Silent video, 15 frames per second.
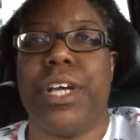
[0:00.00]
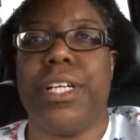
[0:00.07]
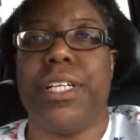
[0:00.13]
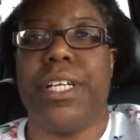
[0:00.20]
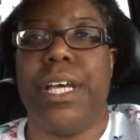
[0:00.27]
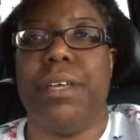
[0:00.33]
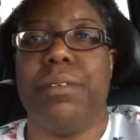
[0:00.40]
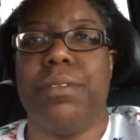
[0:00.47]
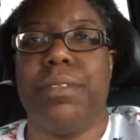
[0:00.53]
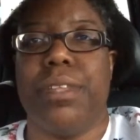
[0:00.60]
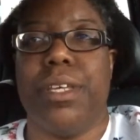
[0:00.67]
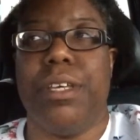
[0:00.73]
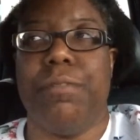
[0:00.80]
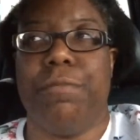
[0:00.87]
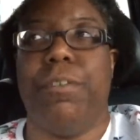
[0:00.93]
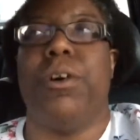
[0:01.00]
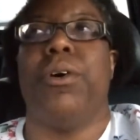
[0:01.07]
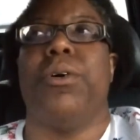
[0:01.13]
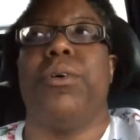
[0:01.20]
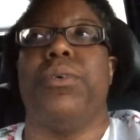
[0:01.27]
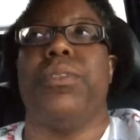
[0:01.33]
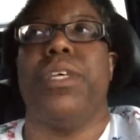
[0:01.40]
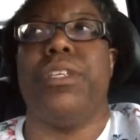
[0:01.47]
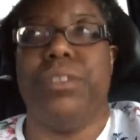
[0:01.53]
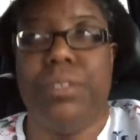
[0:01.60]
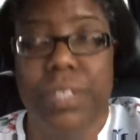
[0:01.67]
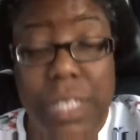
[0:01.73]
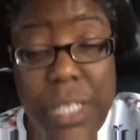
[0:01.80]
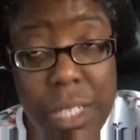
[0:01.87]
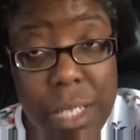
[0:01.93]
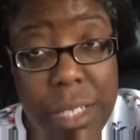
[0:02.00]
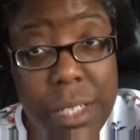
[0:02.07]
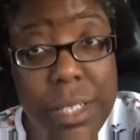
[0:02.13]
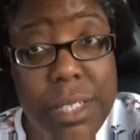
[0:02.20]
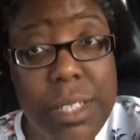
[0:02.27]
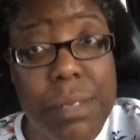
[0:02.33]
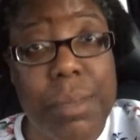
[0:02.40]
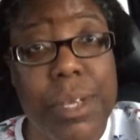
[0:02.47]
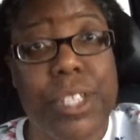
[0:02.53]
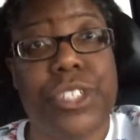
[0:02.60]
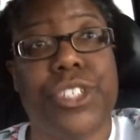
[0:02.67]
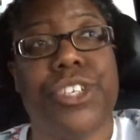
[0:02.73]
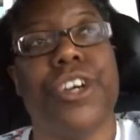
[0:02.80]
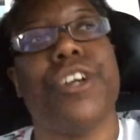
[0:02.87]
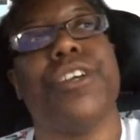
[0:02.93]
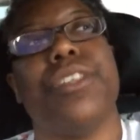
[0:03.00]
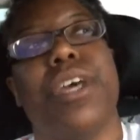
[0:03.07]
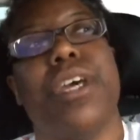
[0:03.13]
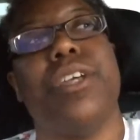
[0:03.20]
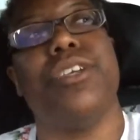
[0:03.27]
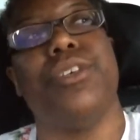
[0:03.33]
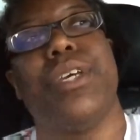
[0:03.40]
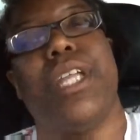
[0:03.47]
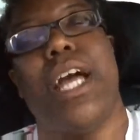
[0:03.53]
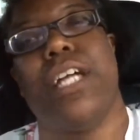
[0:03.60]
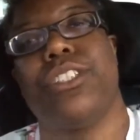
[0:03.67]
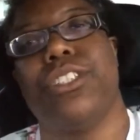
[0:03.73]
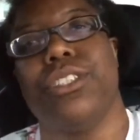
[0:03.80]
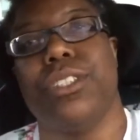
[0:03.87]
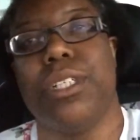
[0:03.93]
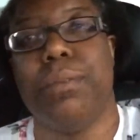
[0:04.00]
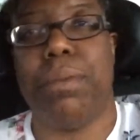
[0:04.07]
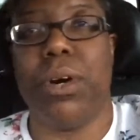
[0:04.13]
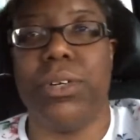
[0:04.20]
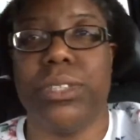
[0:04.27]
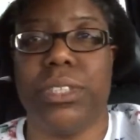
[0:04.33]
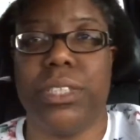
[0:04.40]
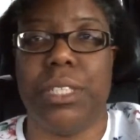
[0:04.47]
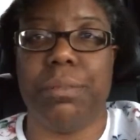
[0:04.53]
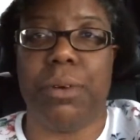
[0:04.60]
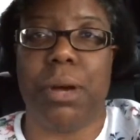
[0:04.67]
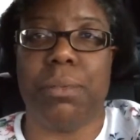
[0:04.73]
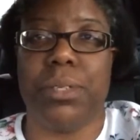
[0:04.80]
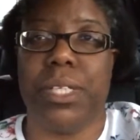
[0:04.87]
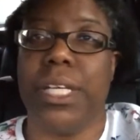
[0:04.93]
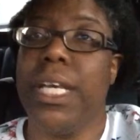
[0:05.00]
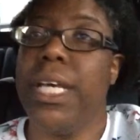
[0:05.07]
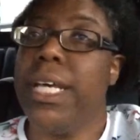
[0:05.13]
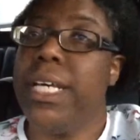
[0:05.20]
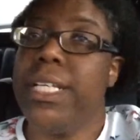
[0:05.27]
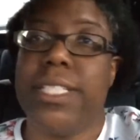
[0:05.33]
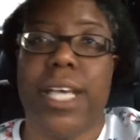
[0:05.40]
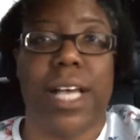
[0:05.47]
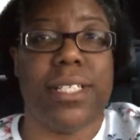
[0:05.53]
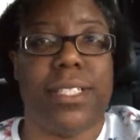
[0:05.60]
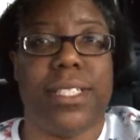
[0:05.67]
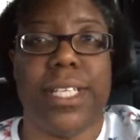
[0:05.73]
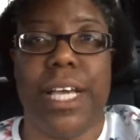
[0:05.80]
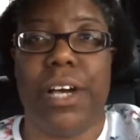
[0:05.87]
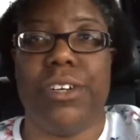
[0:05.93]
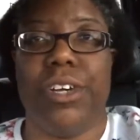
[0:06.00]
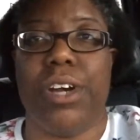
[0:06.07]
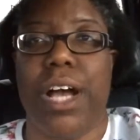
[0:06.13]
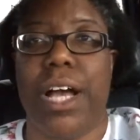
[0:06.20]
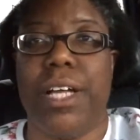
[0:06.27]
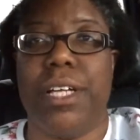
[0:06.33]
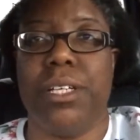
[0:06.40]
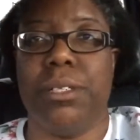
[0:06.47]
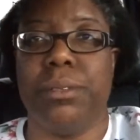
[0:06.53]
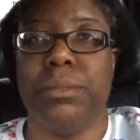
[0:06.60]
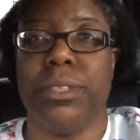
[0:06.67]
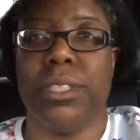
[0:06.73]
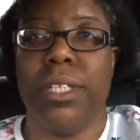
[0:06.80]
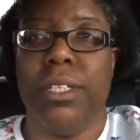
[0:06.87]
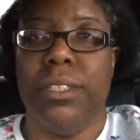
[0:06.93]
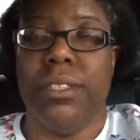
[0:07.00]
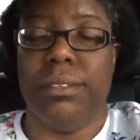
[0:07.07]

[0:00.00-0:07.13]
trying to get the info that you need to make sure that you can actually post it properly, testing out your items,